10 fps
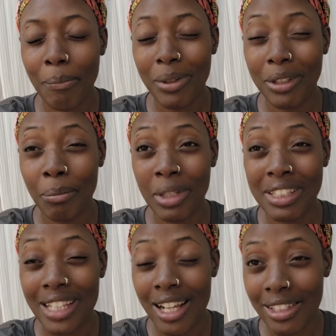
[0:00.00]
but the
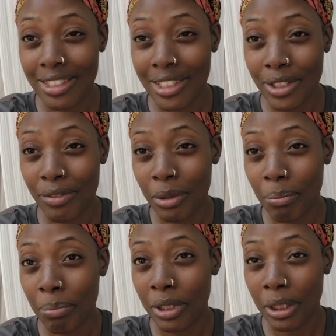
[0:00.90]
mentality of the
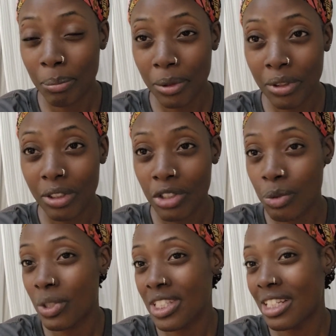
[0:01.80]
people
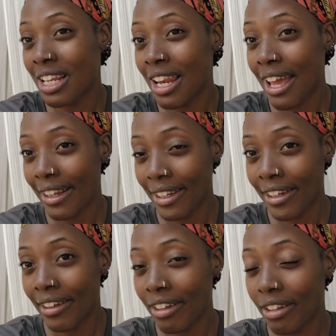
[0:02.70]
is what's
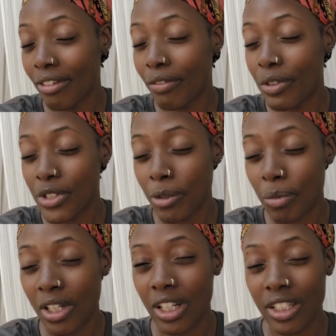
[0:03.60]
lacking for
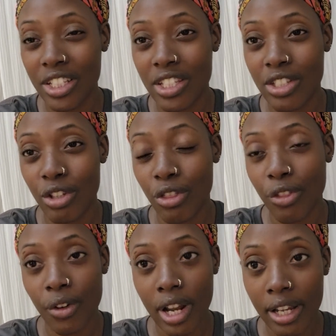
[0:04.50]
something like this to
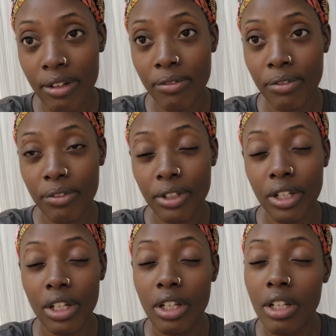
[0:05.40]
thrive.
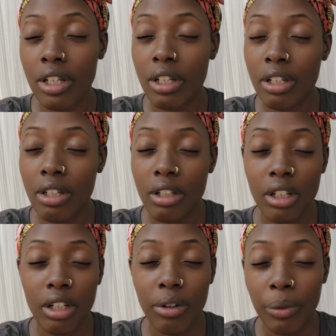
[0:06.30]

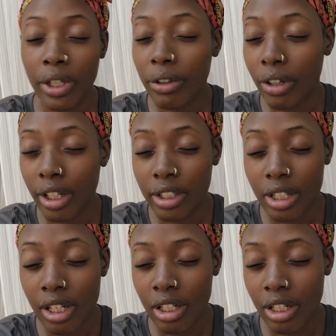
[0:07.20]
We ain't gonna get
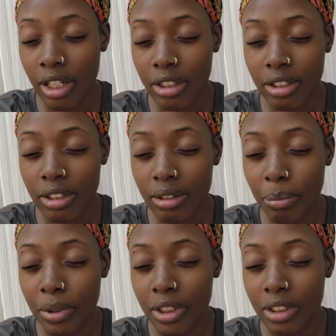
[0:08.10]
into all of that
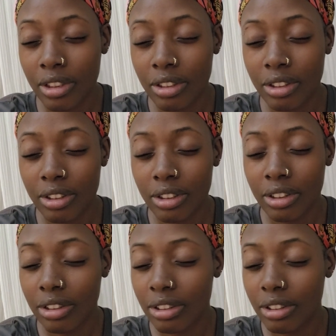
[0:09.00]
because